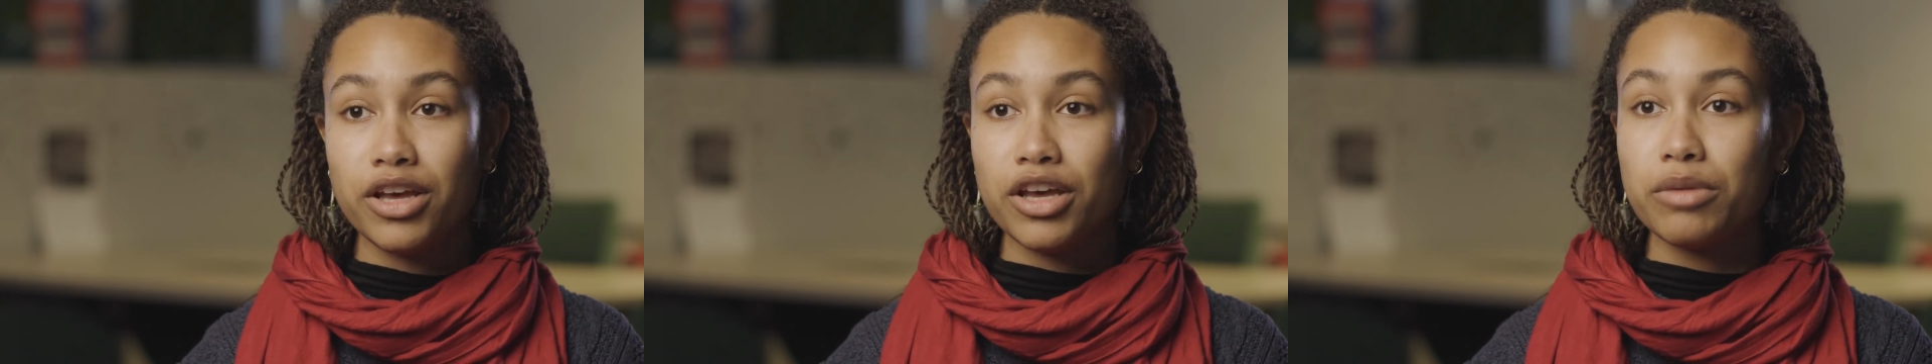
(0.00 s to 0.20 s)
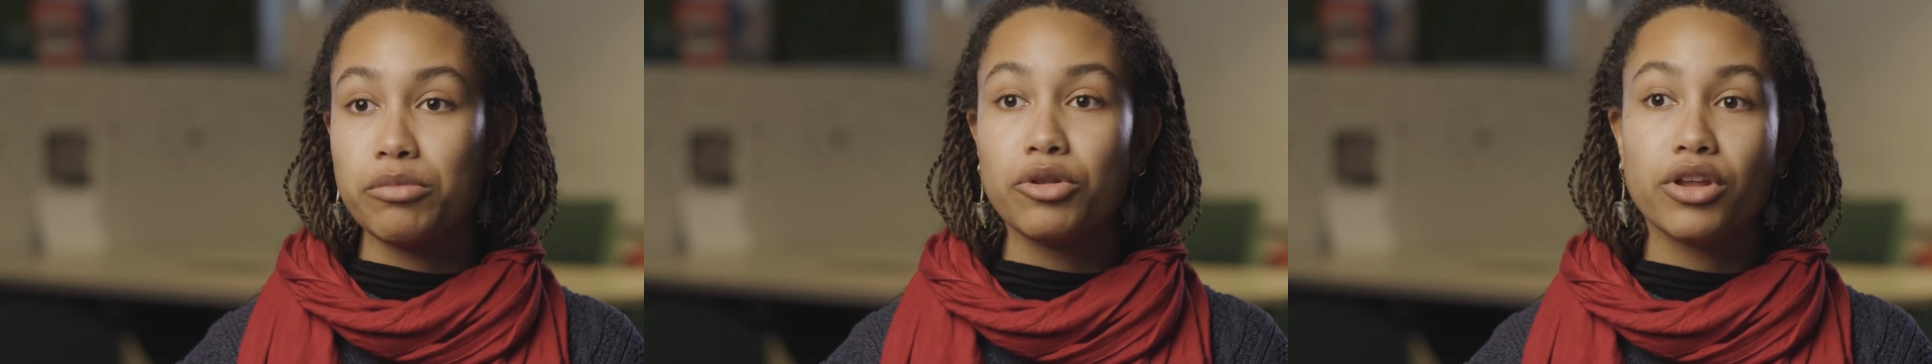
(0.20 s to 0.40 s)

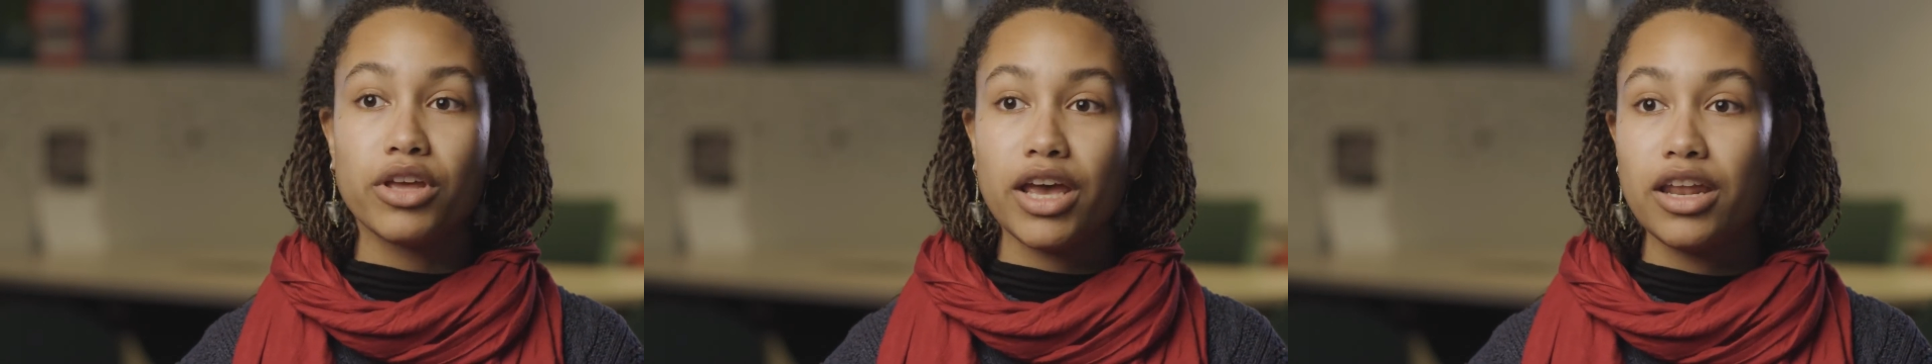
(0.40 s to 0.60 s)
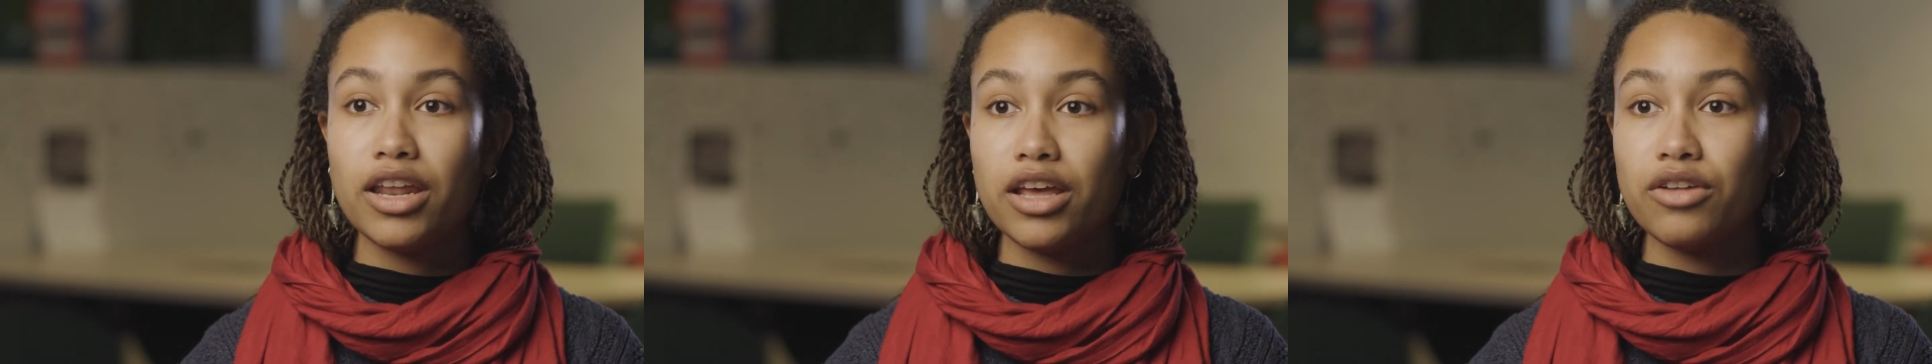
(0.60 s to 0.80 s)

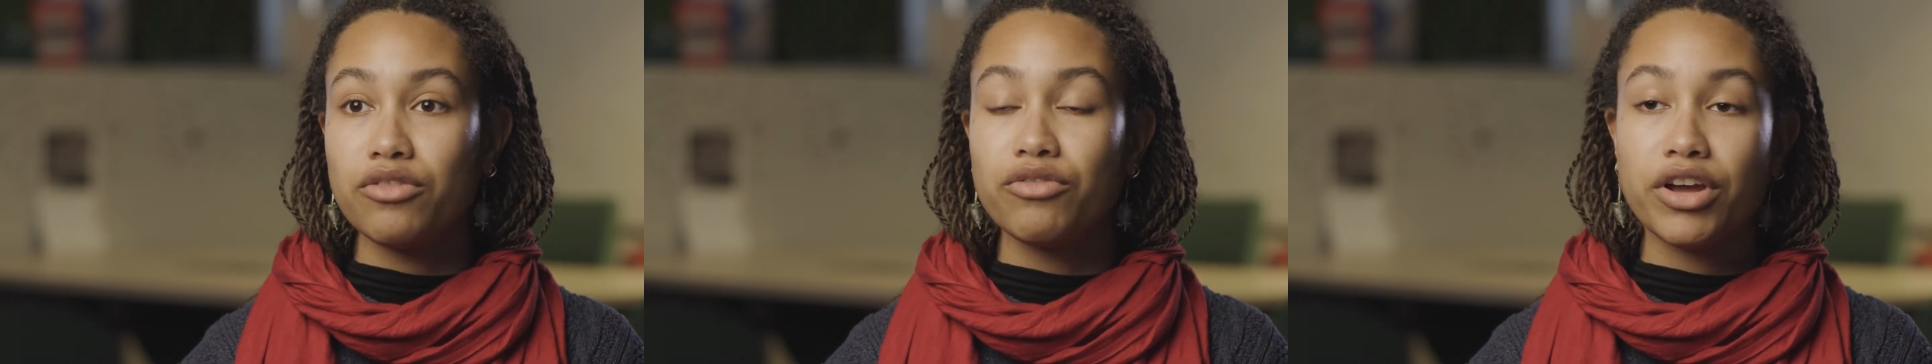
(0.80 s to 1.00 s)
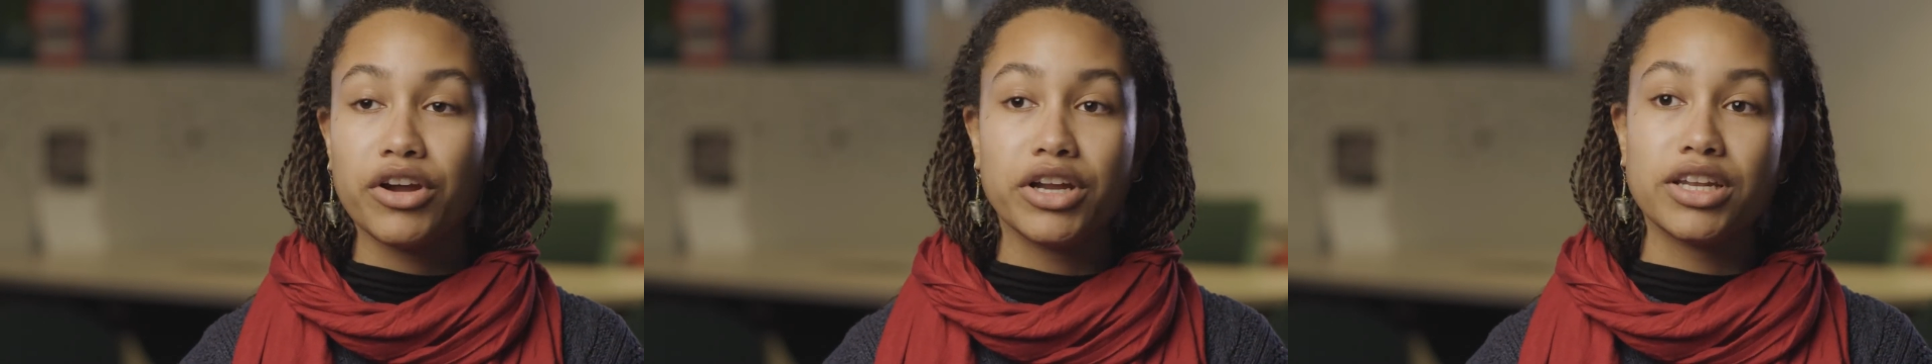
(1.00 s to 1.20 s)
communicating in
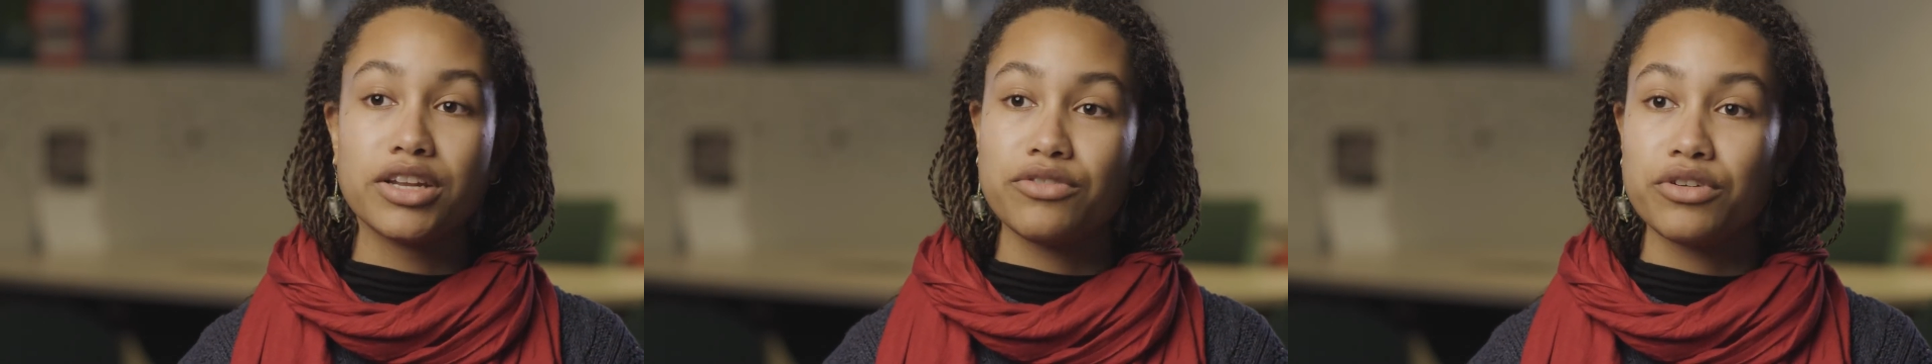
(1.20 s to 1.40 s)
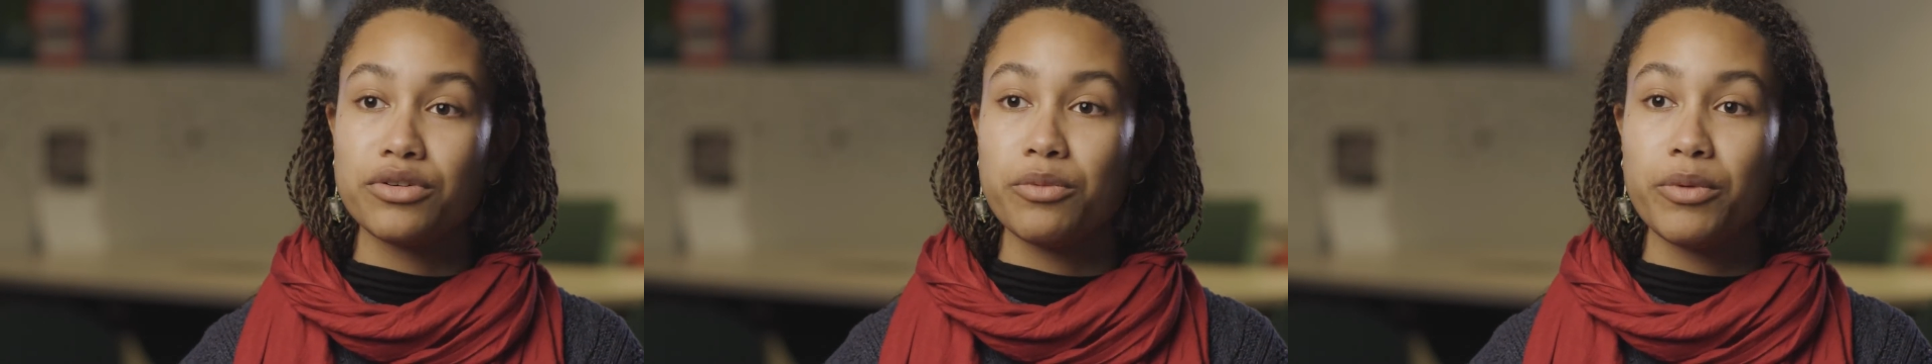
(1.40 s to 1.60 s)
very different